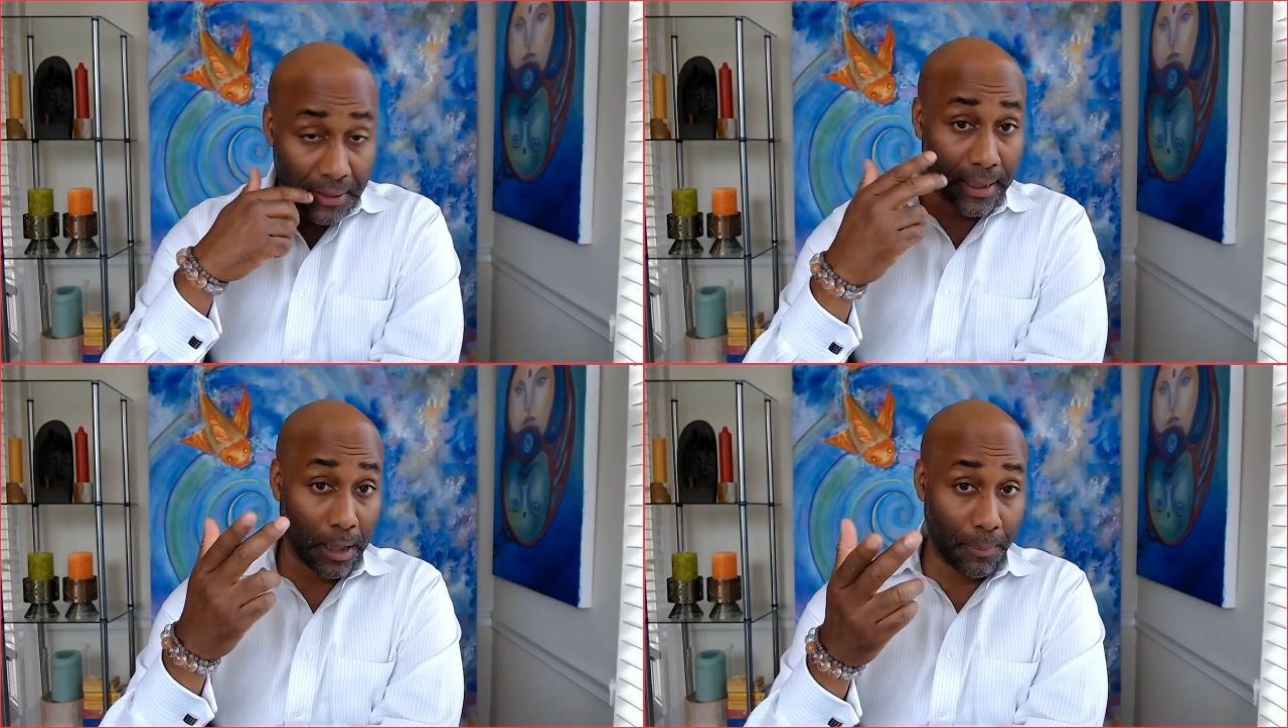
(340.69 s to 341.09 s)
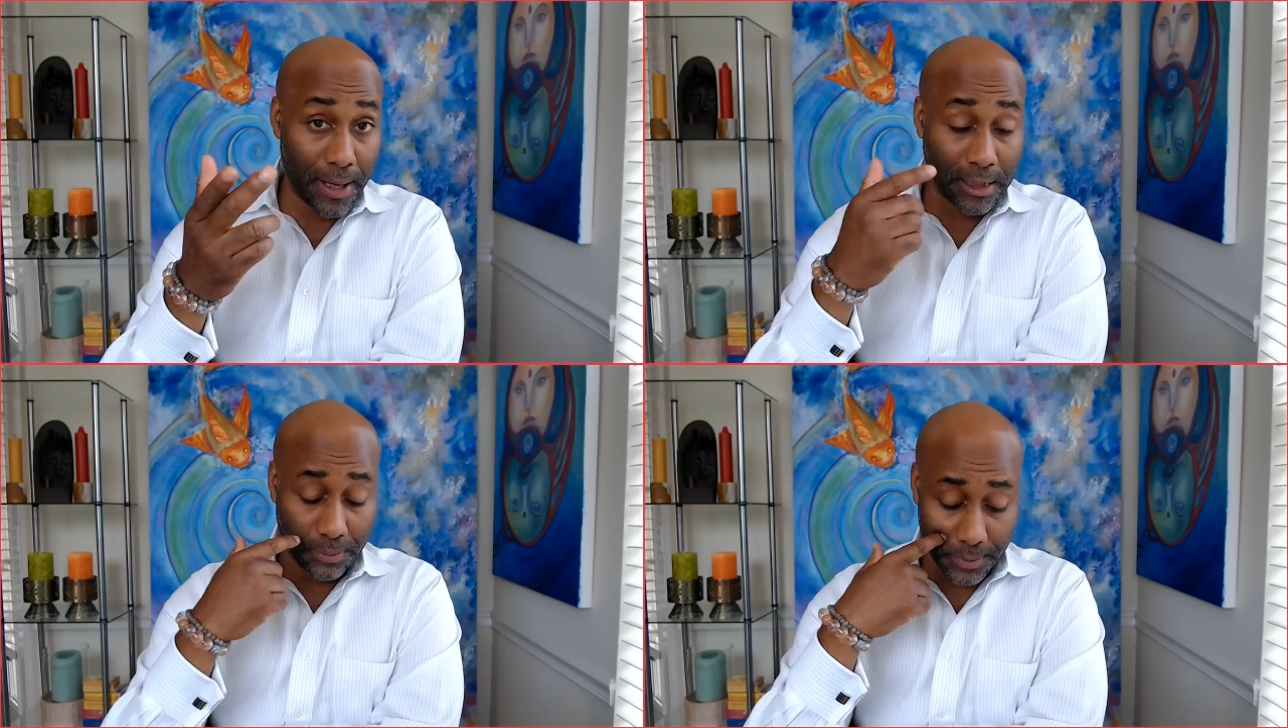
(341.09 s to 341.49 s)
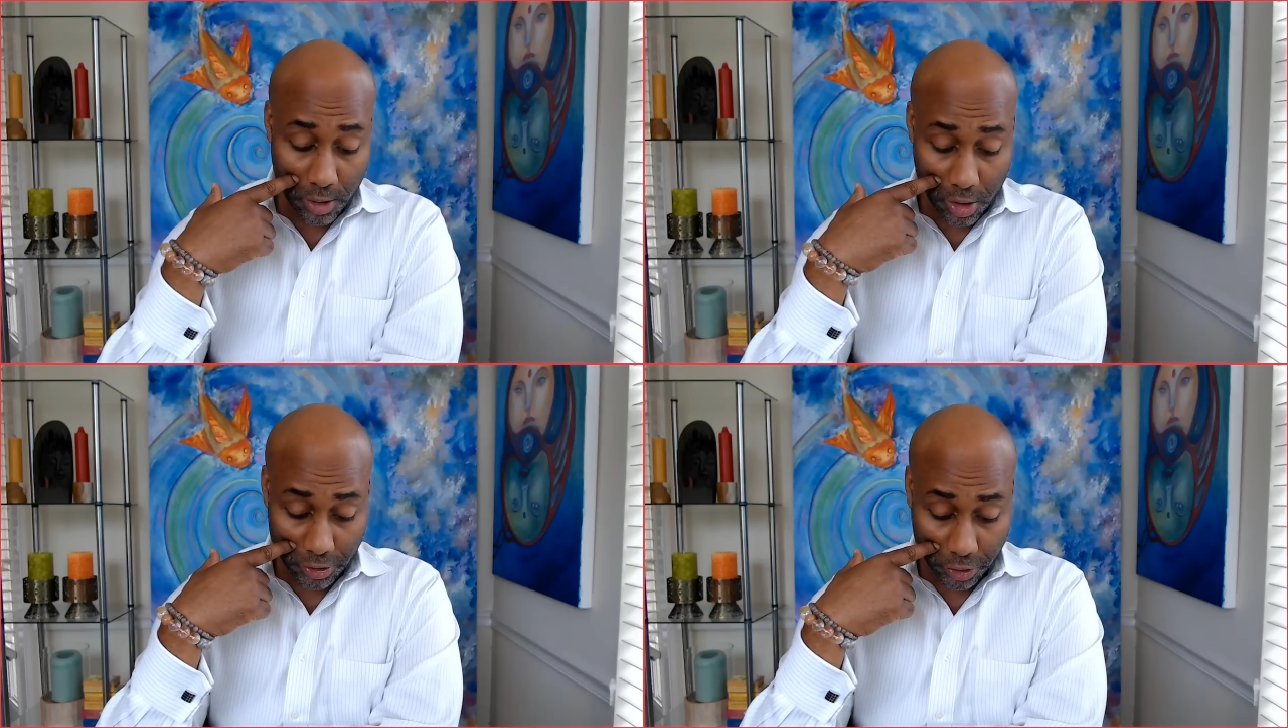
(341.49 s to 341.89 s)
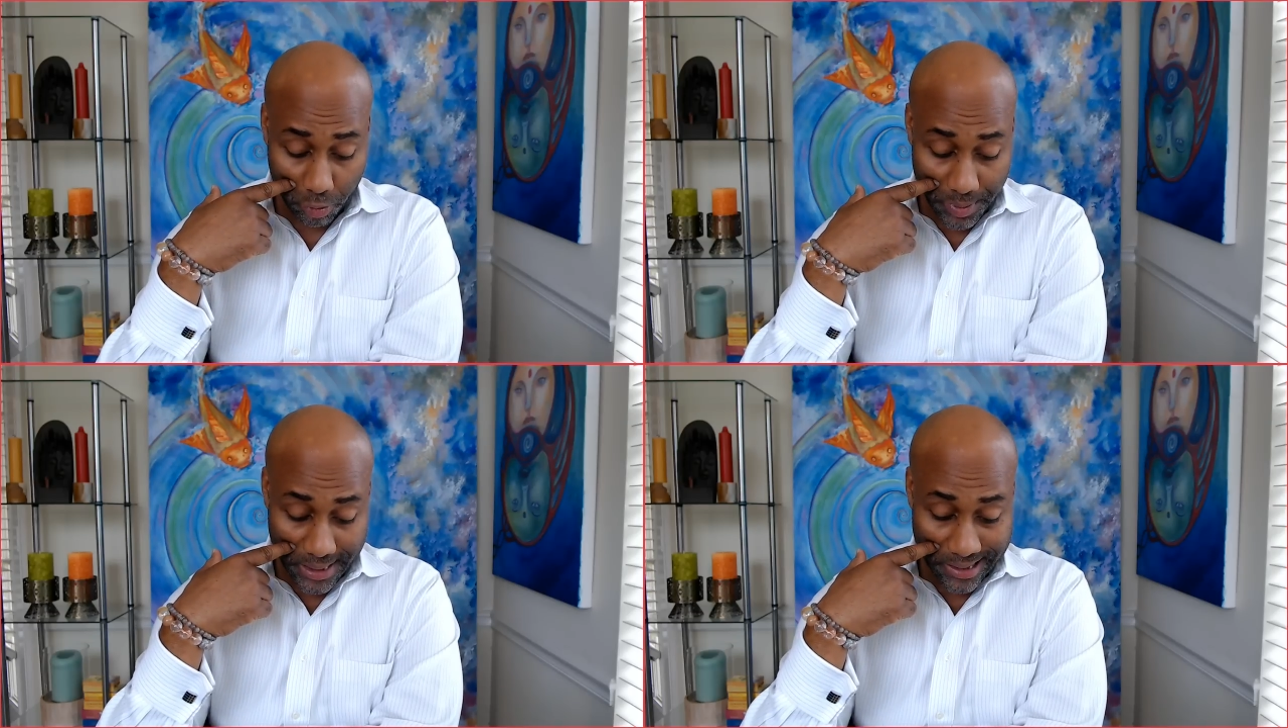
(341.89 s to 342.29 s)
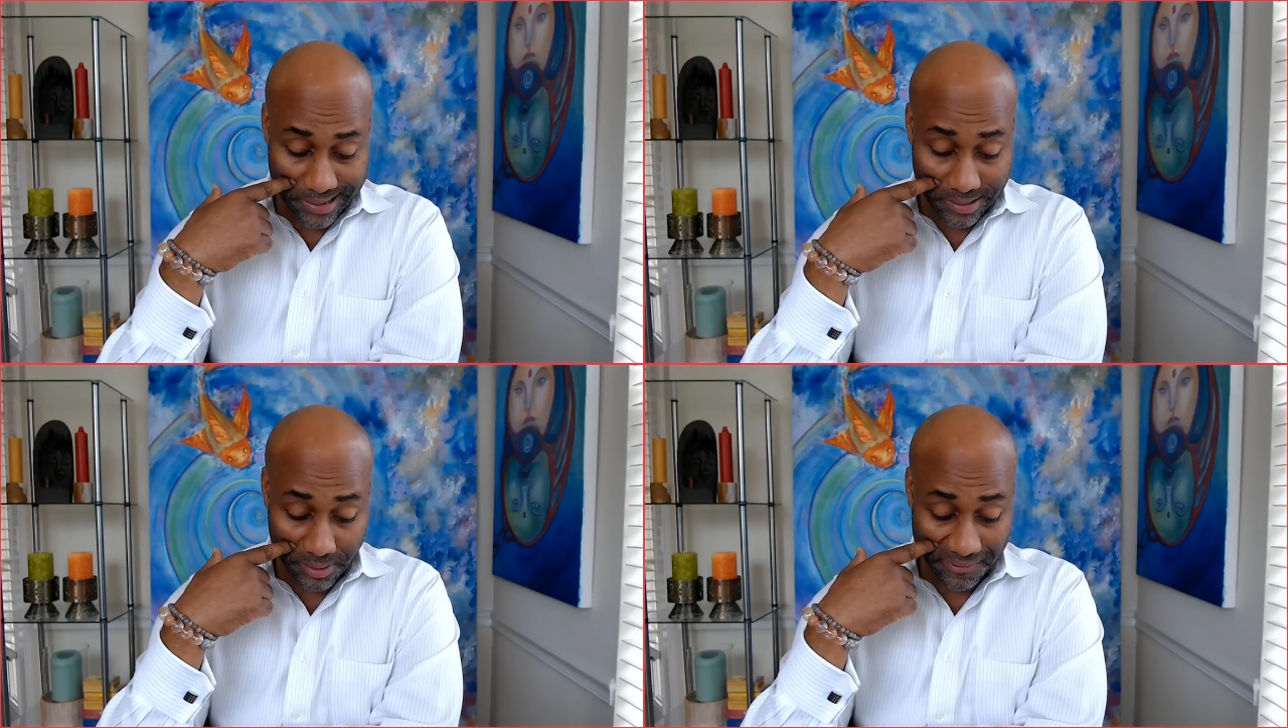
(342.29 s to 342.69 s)
There could possibly also be
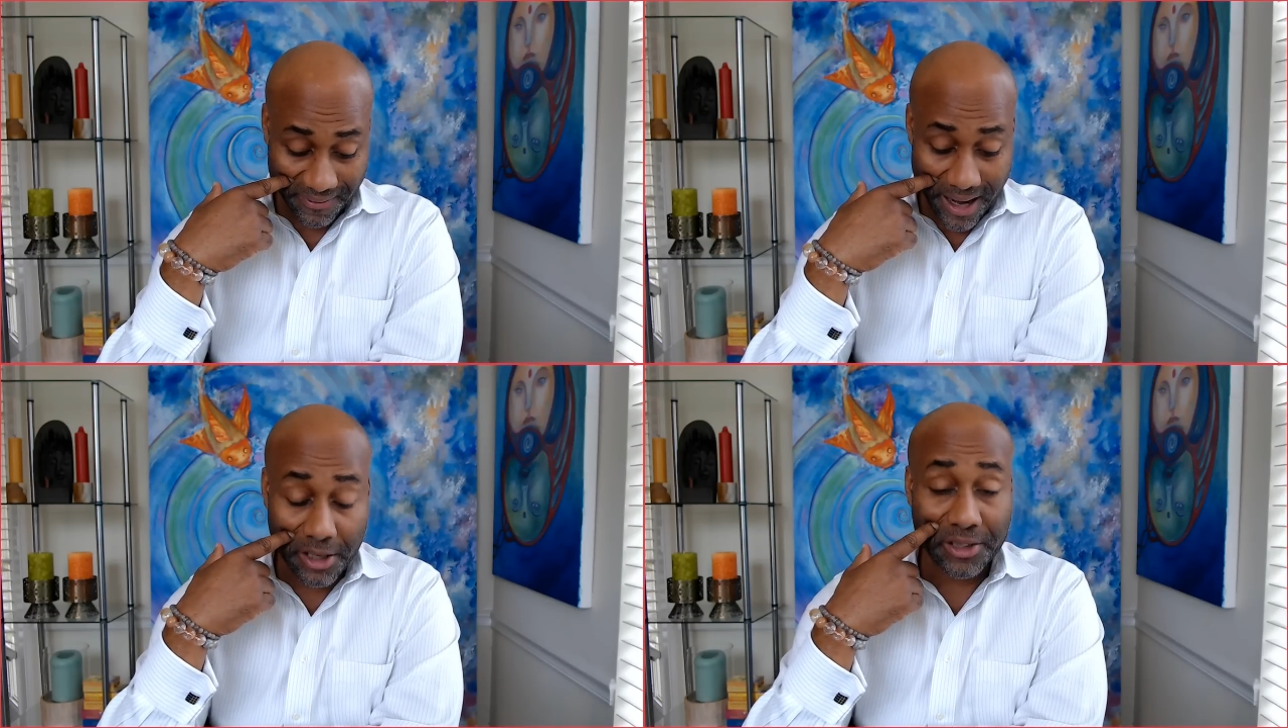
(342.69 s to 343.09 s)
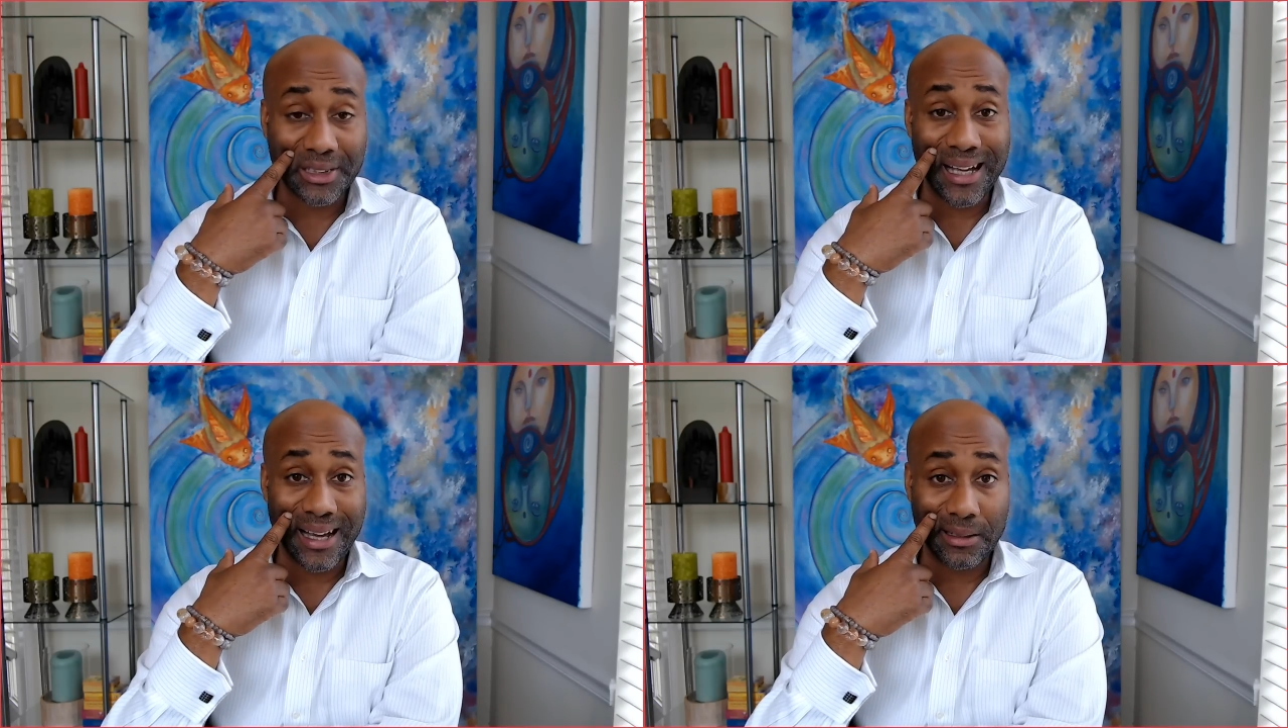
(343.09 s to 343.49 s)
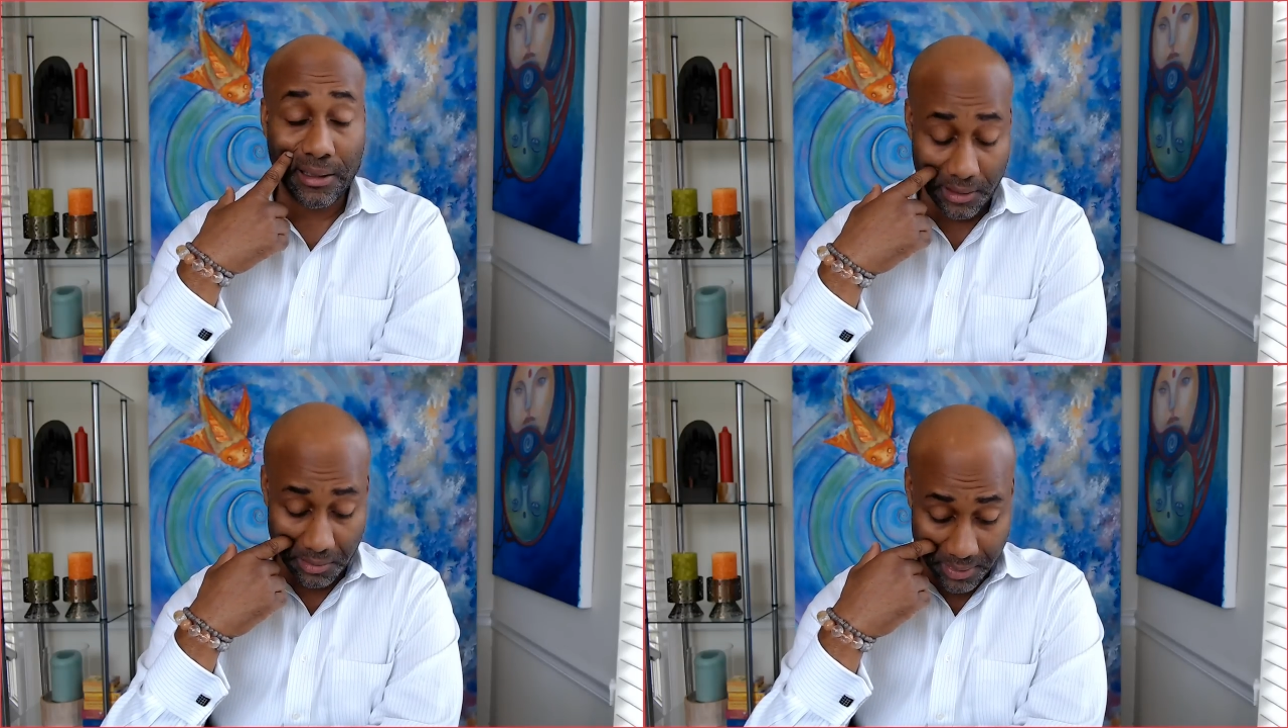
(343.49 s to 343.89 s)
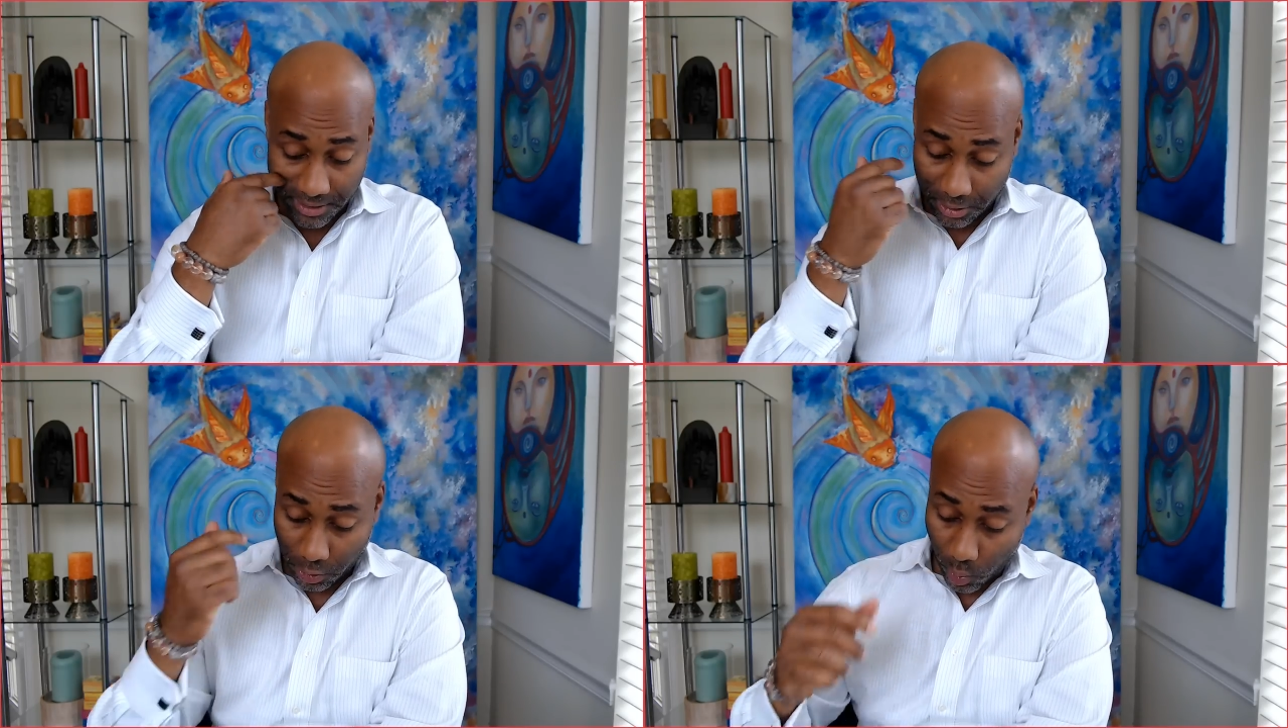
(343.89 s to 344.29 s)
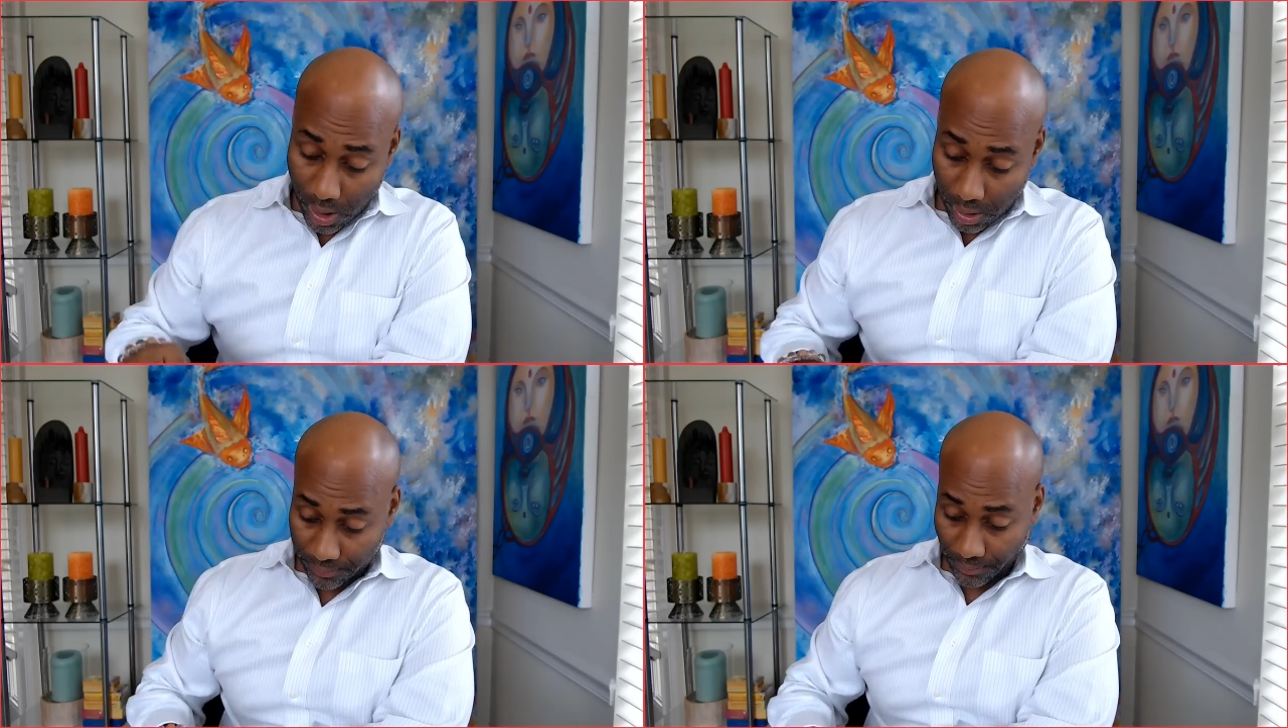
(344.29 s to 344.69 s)
another fire sign in the mix as
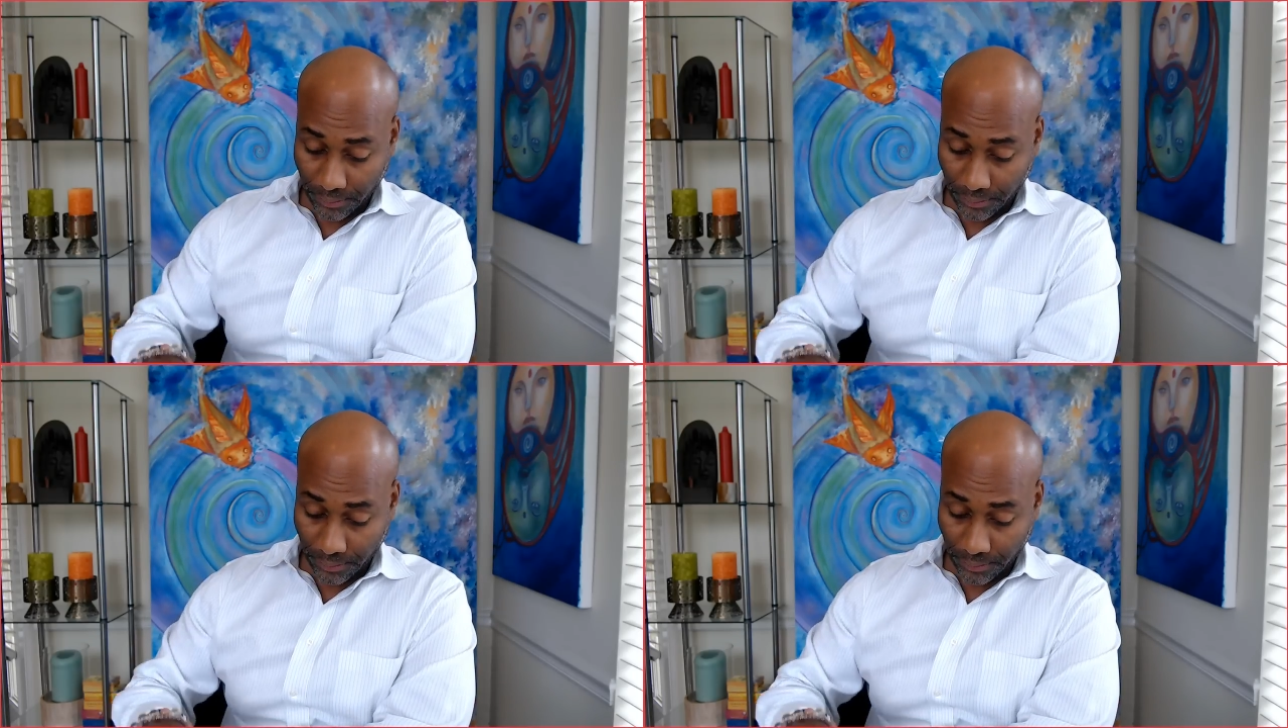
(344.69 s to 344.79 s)
well